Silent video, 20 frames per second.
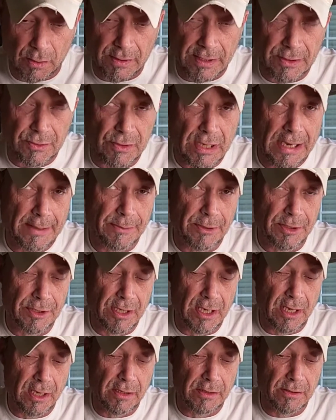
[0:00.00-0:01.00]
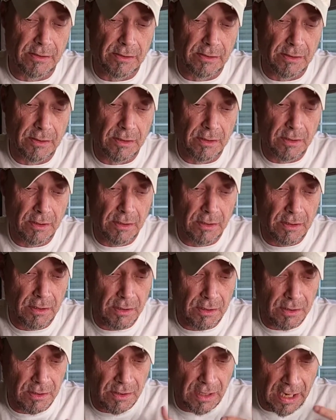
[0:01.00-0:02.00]
don't get trapped in your head.
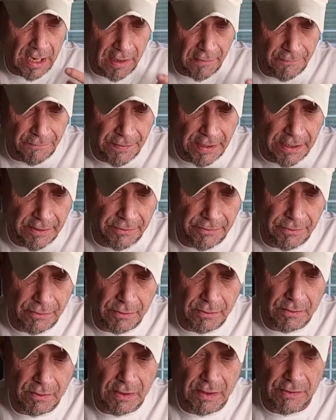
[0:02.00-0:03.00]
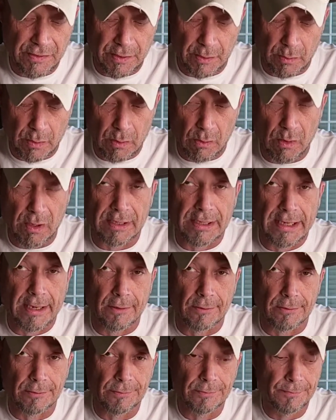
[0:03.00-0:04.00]
Have faith because it will work
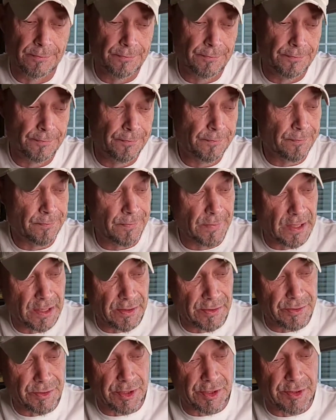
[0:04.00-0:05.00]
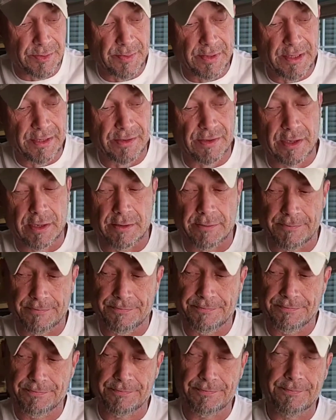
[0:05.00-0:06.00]
out because judgment is here.
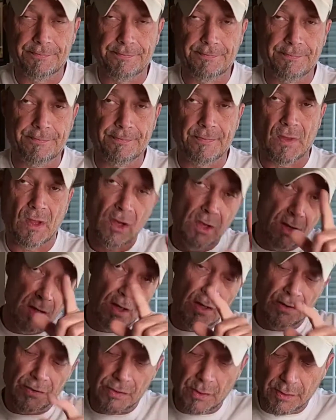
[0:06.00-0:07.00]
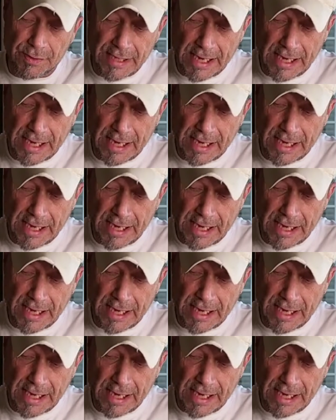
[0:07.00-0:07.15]
So,